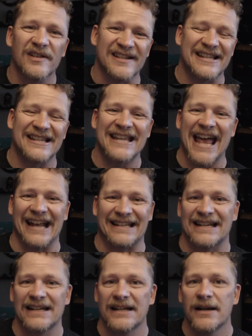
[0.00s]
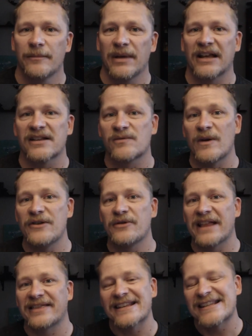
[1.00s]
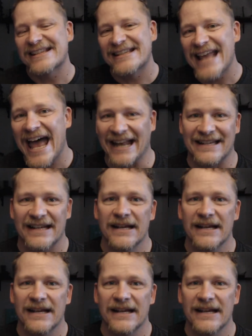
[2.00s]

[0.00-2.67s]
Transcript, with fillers: set because when you get the set,